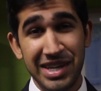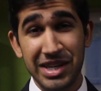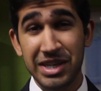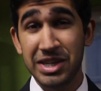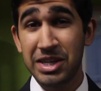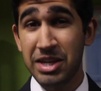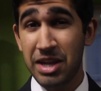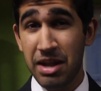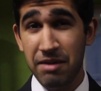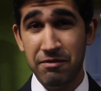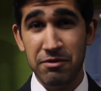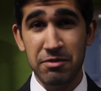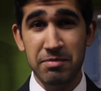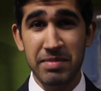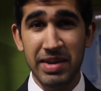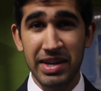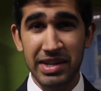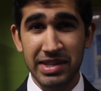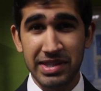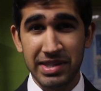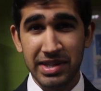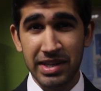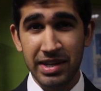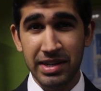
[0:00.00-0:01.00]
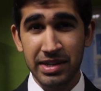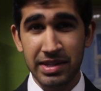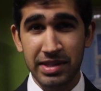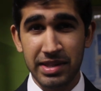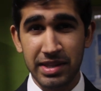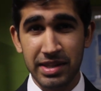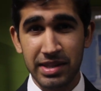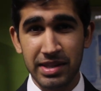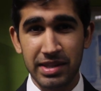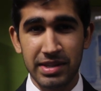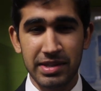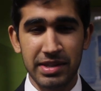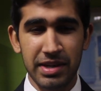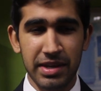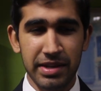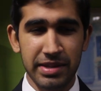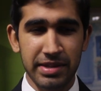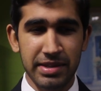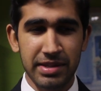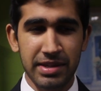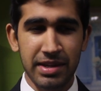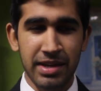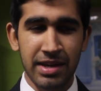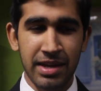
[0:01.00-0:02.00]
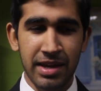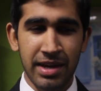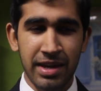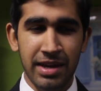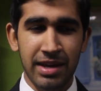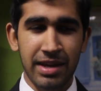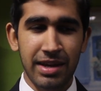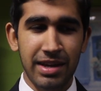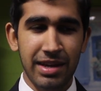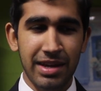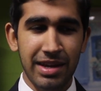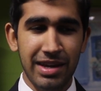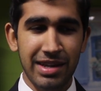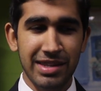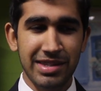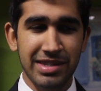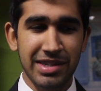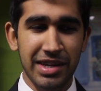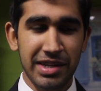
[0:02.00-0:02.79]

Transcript: never makes sense, and it